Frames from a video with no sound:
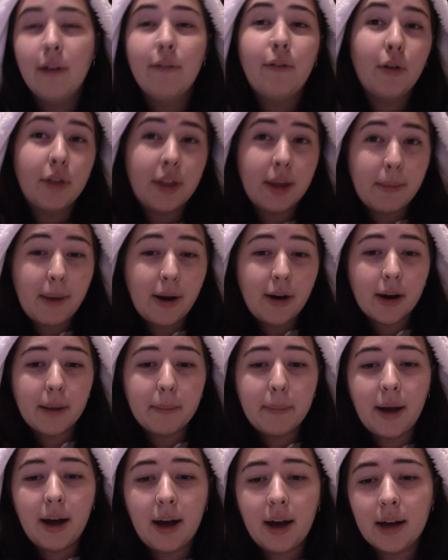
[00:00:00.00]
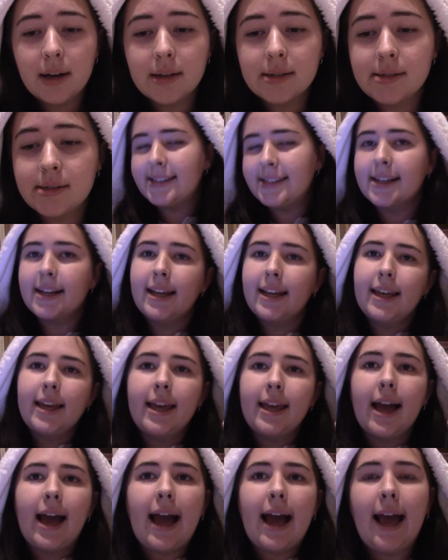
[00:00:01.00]
for the American parks.
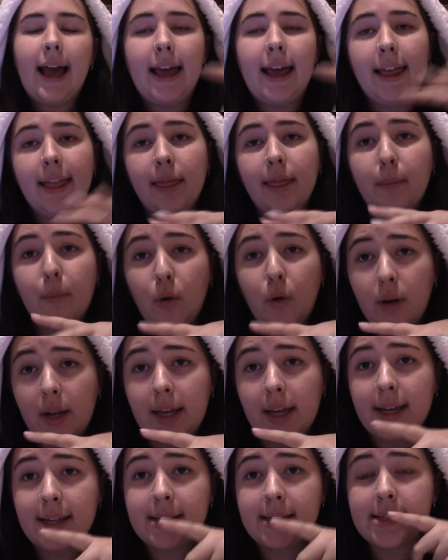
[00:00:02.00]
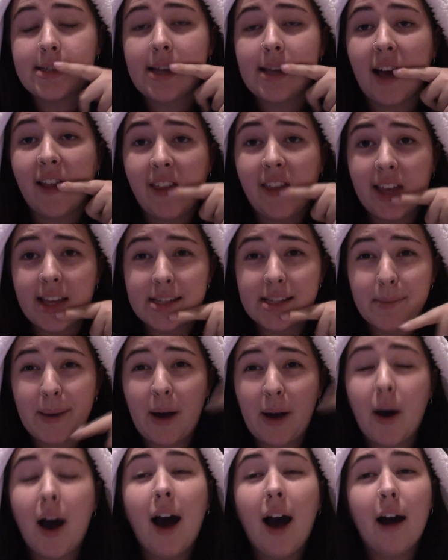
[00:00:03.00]
Basically, in the mornings, I think it's
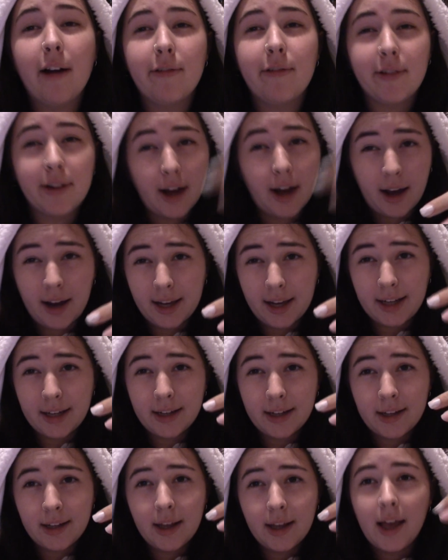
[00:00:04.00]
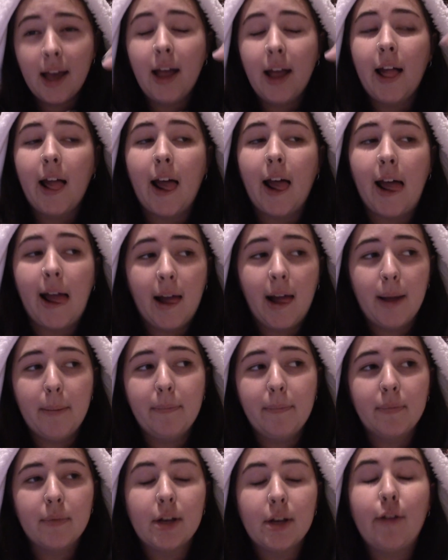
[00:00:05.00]
about
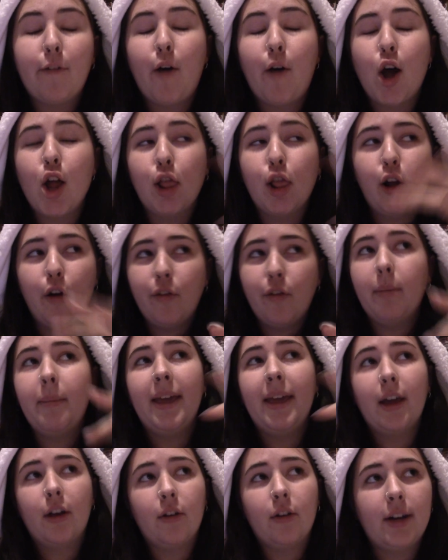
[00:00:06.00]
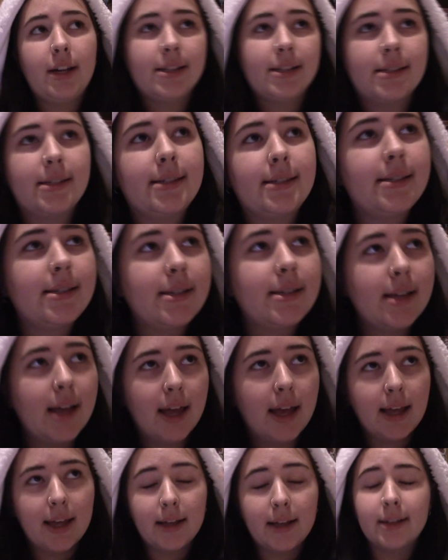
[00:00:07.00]
9:30. A lot of the meet and greets,
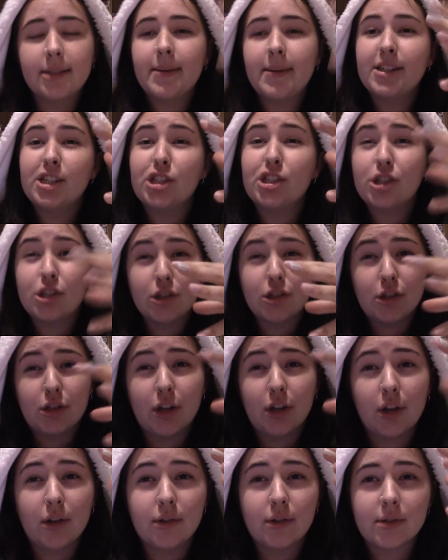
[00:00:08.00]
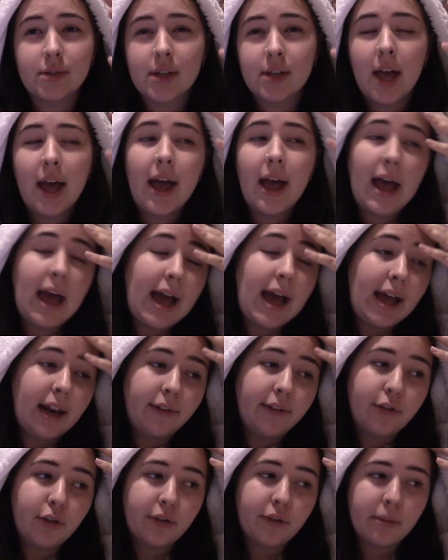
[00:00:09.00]
especially in the studios,
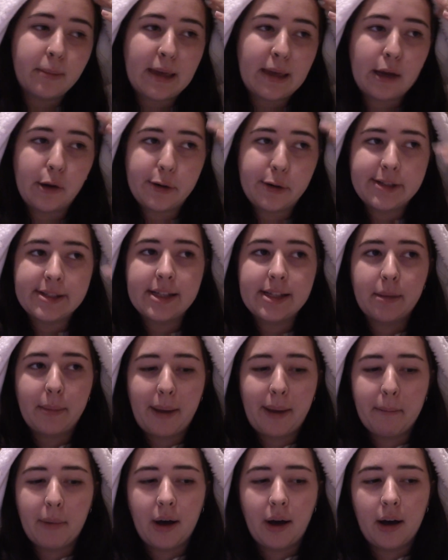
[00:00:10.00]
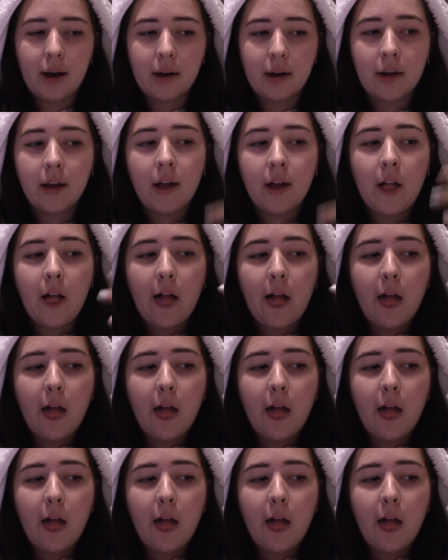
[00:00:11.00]
and a few of the meet and greets in the main park,